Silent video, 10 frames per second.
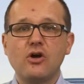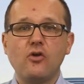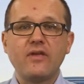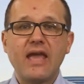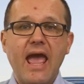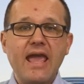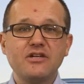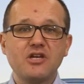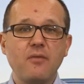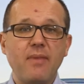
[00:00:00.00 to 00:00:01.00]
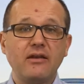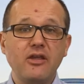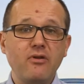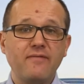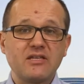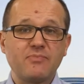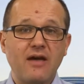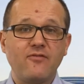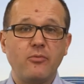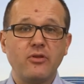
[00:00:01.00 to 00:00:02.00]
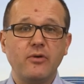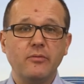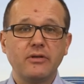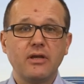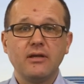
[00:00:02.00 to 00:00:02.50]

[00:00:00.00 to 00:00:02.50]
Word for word: on the AJ Bell Youinvest platform at the moment,